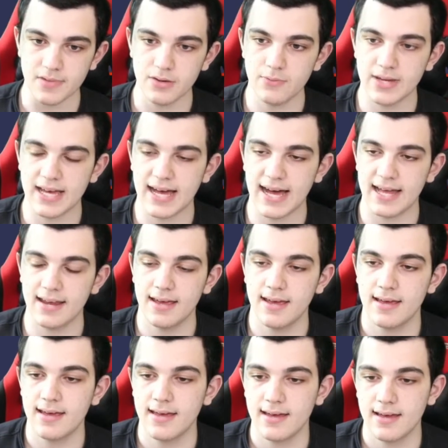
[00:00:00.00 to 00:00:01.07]
We got
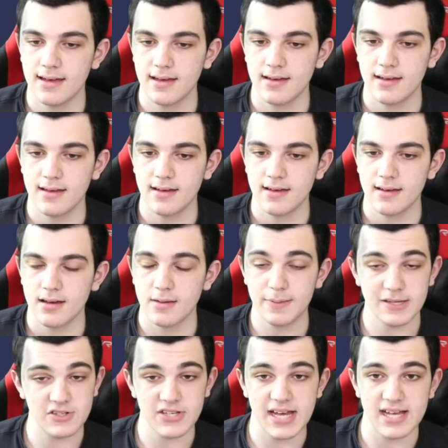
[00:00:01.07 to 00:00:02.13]
a
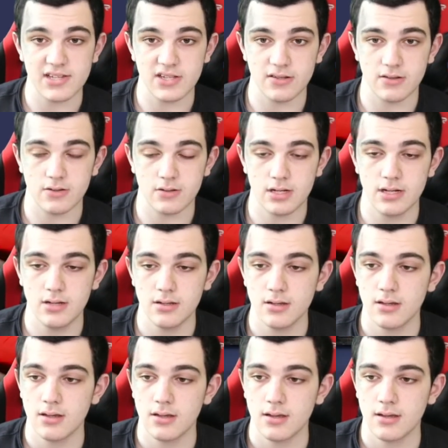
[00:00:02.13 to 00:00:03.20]
page that hasn't loaded,
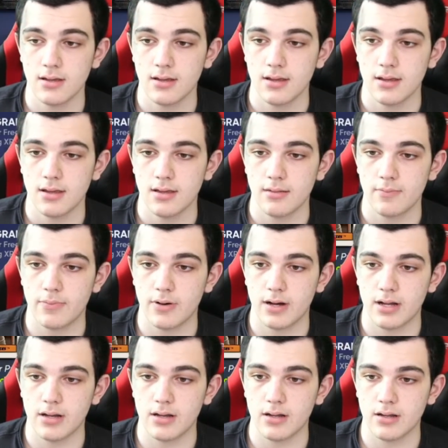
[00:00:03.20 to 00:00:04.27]

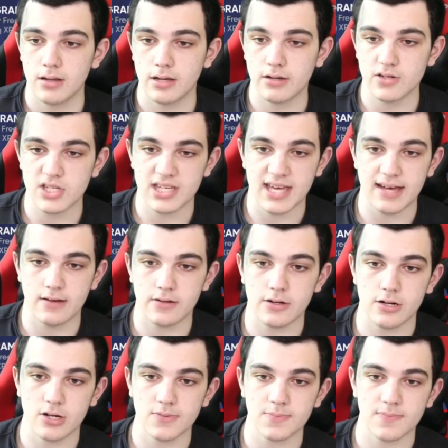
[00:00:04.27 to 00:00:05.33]
but here's the
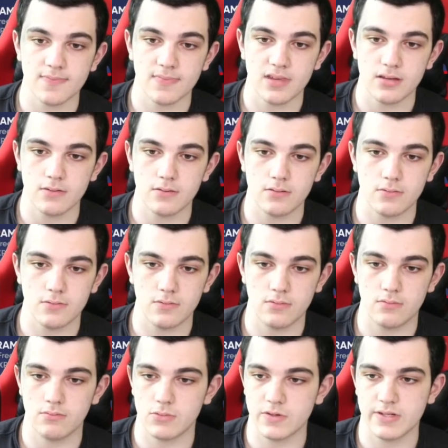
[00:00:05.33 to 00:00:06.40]
calendar.
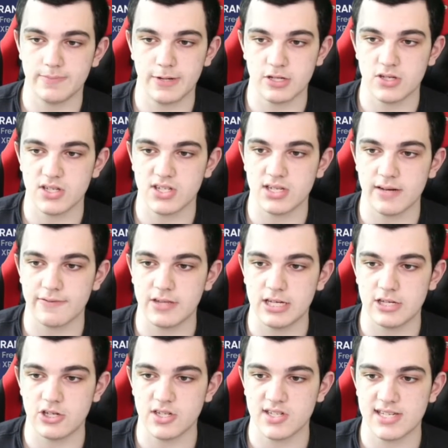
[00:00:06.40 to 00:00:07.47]
There's a bunch of stuff that
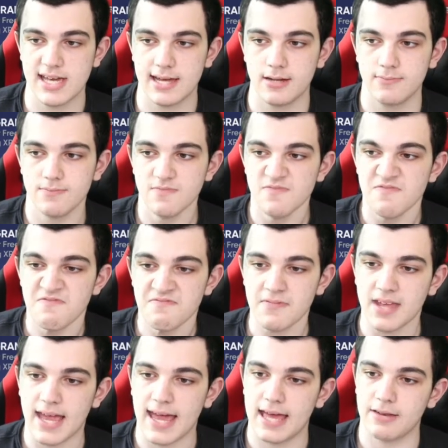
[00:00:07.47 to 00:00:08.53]
I just said.
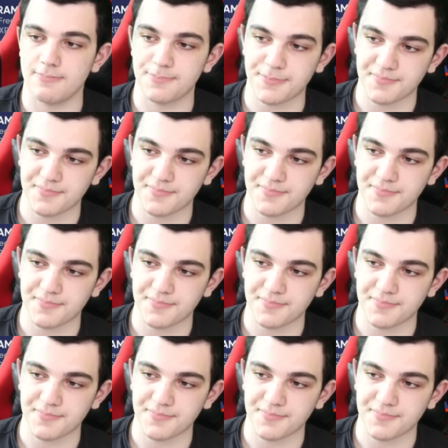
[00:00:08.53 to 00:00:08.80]
And